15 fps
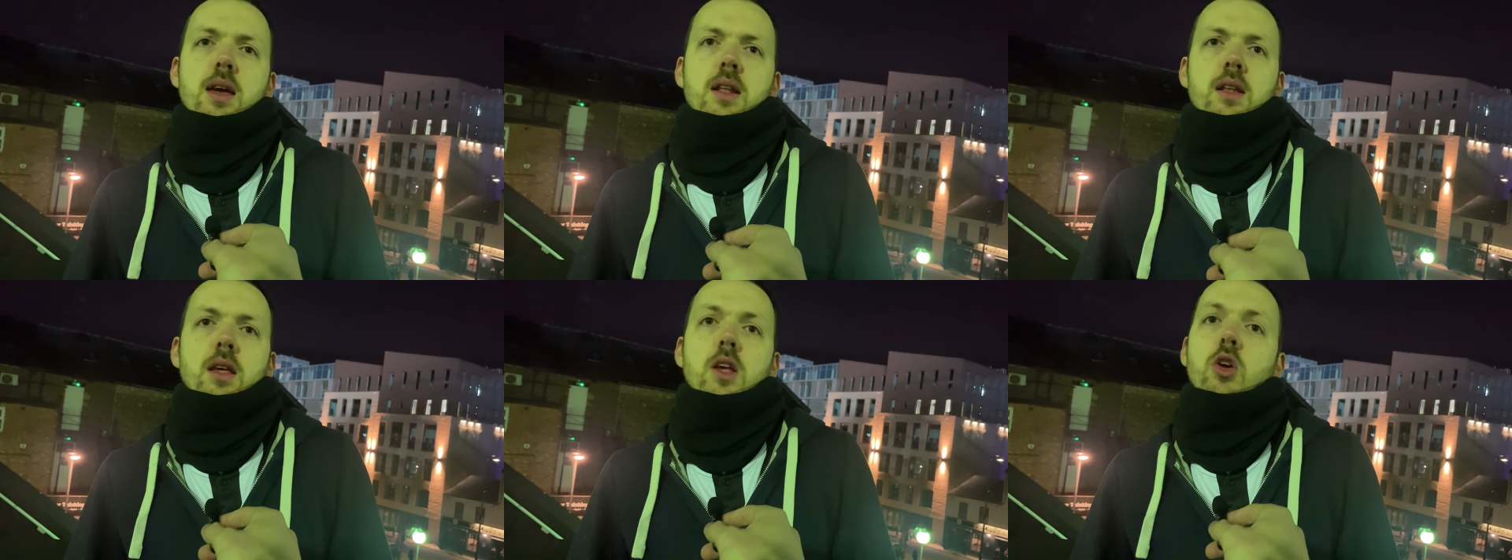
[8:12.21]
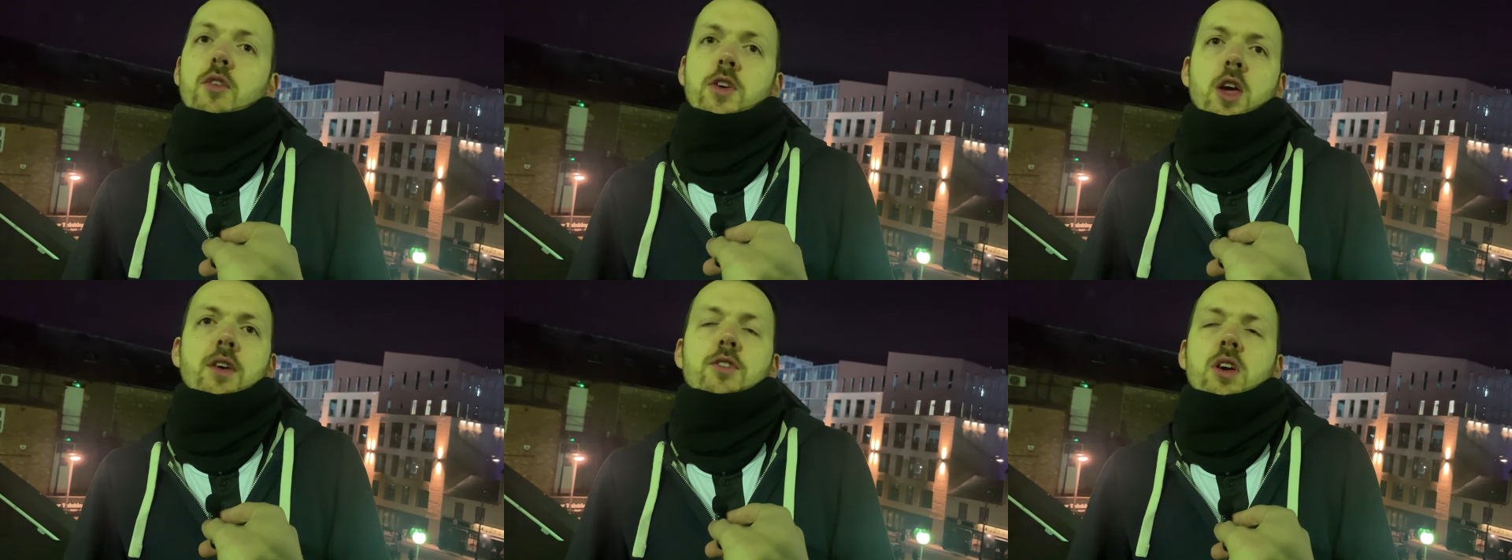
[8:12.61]

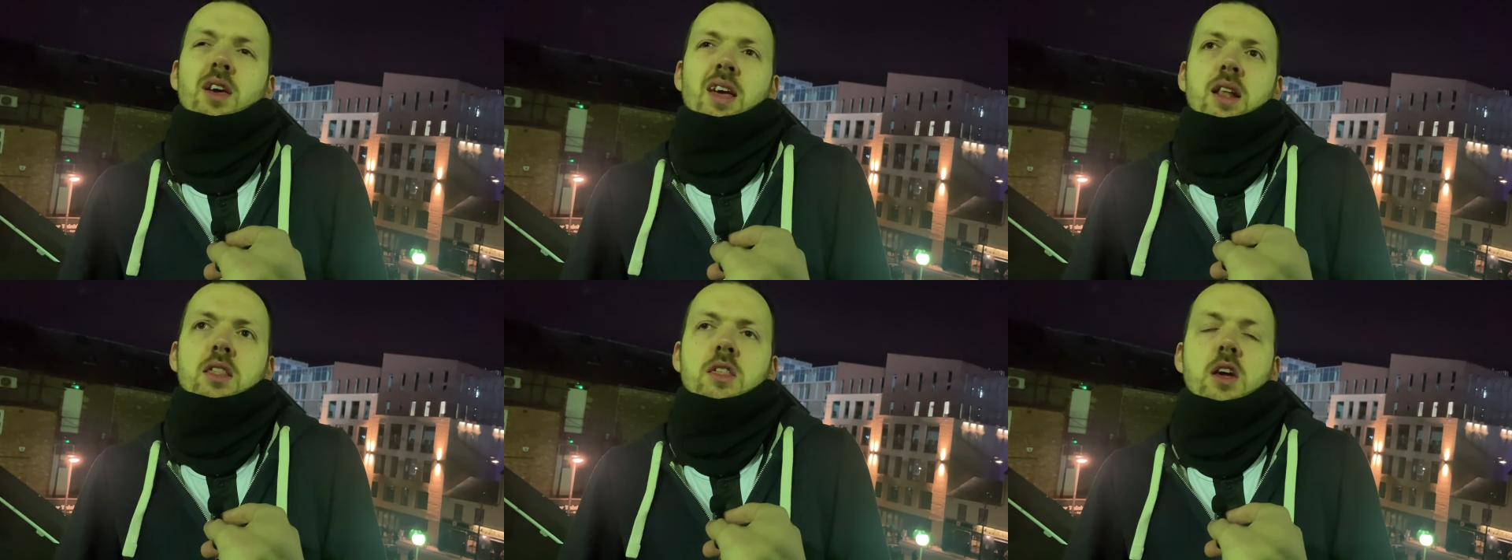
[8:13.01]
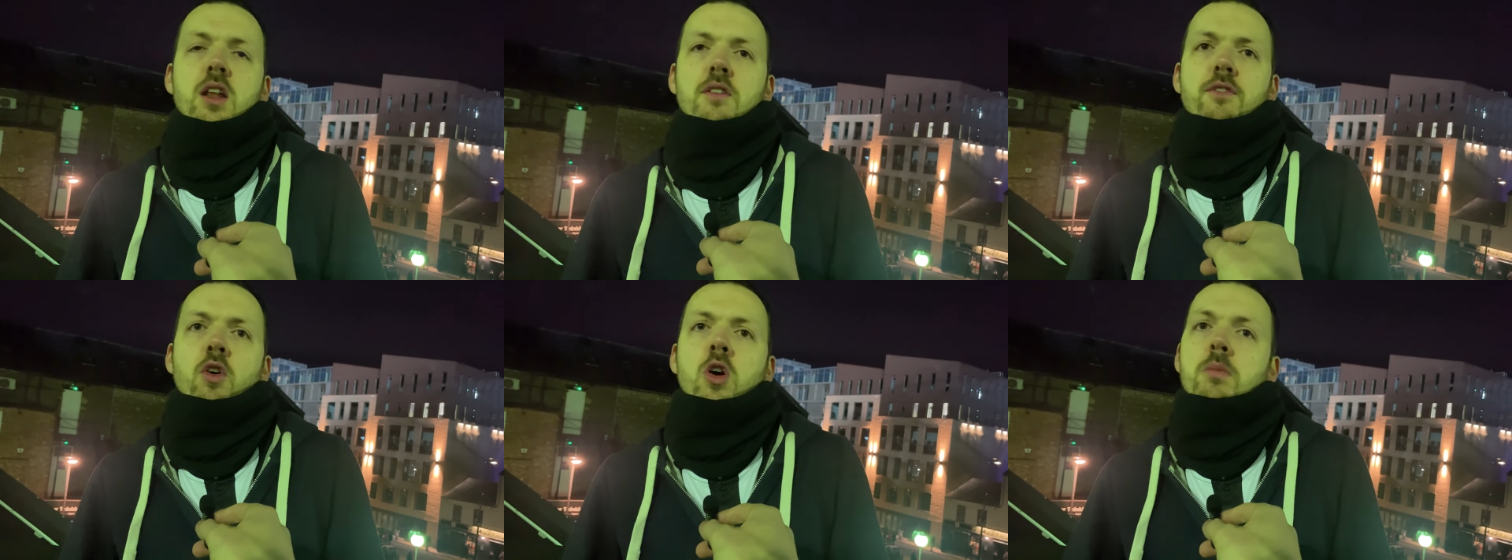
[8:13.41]
If you could get
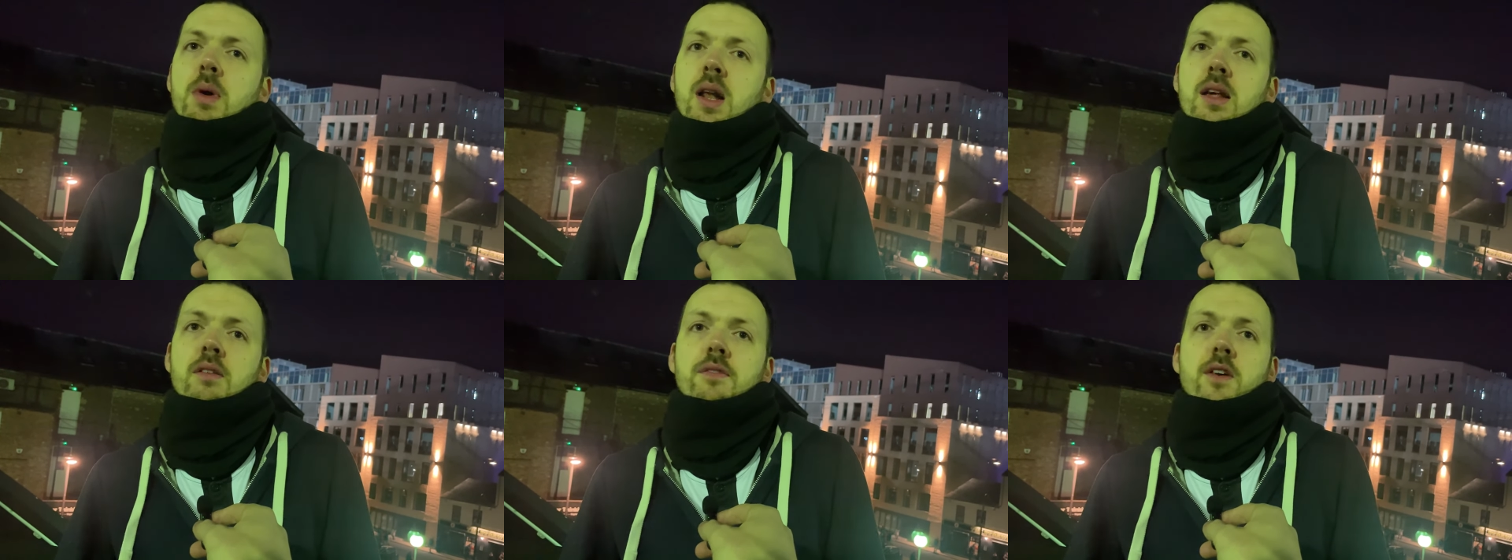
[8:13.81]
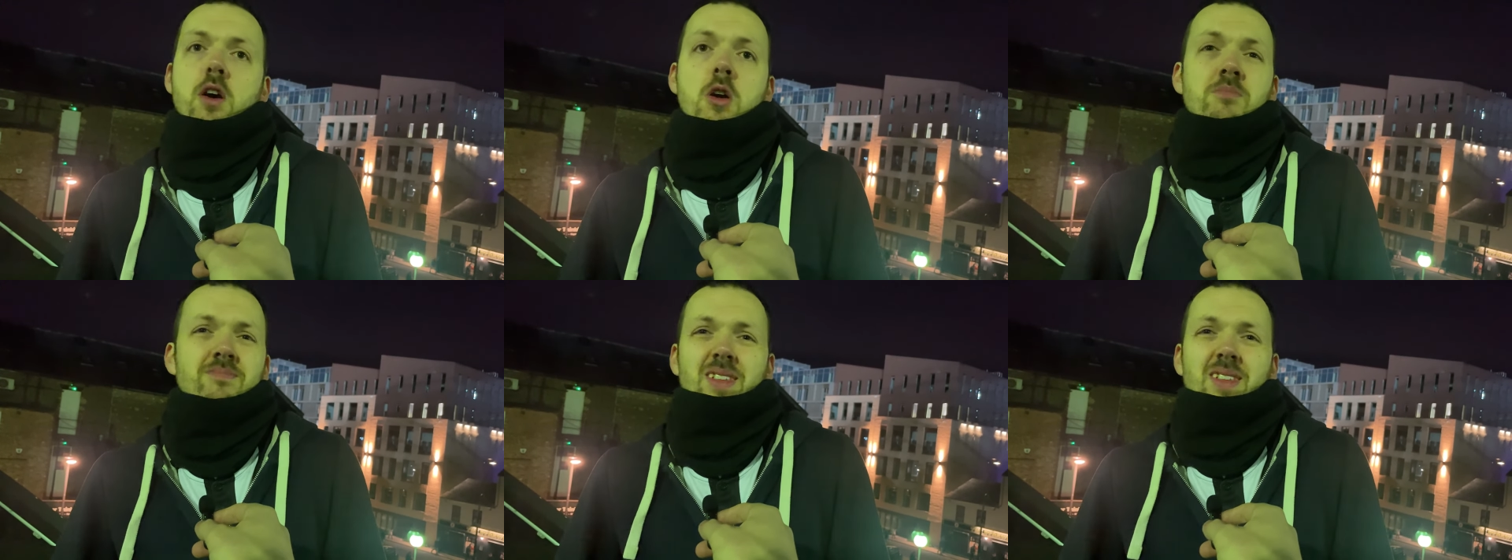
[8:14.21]
30, 40 million for him,